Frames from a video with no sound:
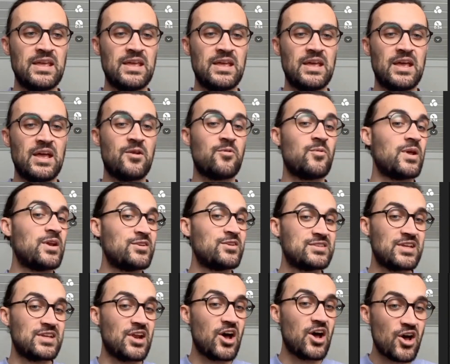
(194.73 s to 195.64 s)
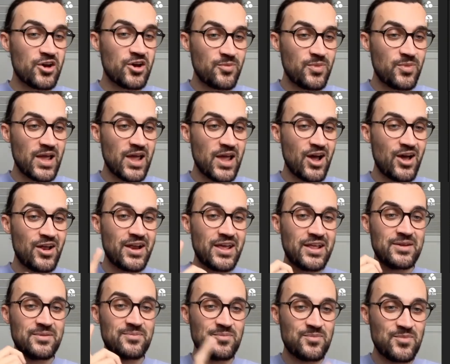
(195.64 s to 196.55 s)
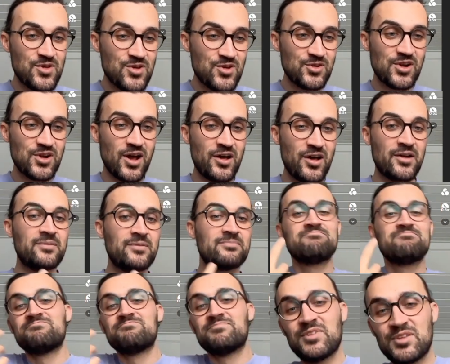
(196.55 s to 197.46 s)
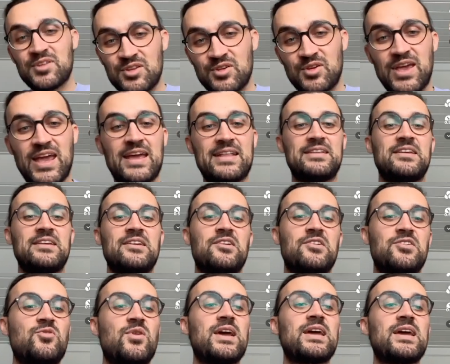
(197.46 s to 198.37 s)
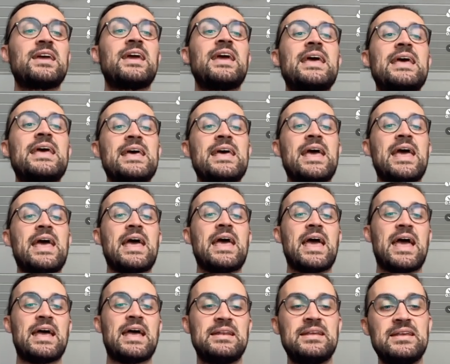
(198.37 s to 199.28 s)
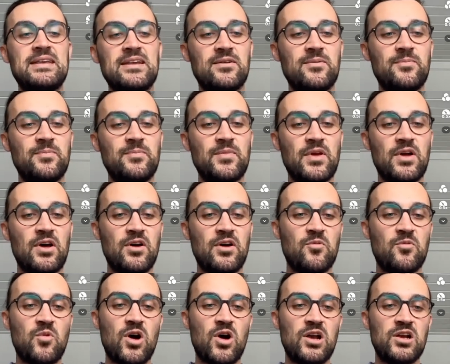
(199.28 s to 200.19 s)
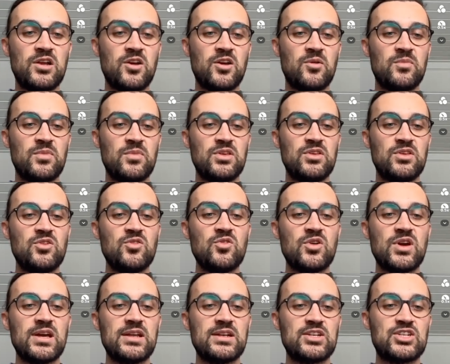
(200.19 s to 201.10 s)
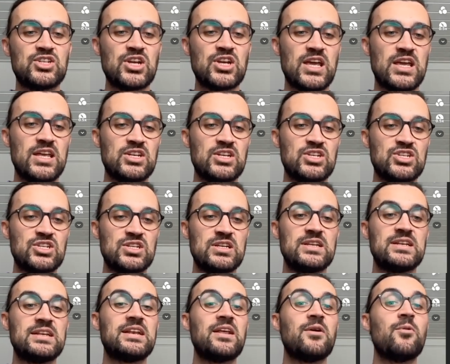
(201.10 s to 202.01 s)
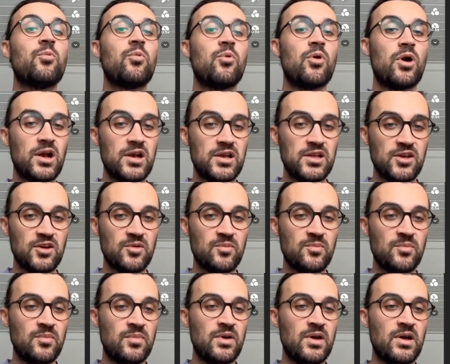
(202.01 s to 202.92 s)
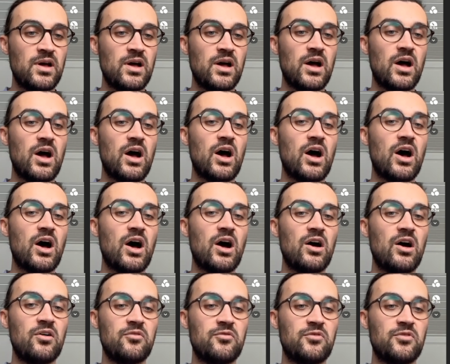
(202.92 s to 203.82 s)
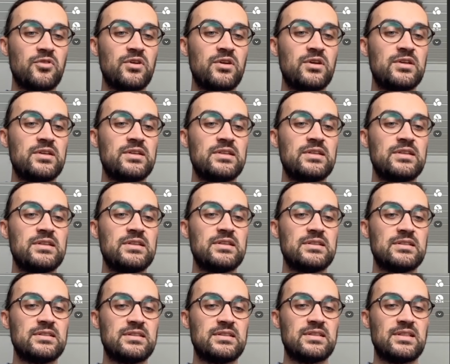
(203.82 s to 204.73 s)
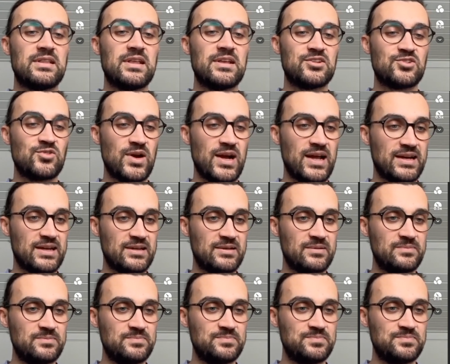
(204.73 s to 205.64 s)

And when you set autoplay on and mute on, you can't hear the track. And here on volume, you can change the volume of the tracks.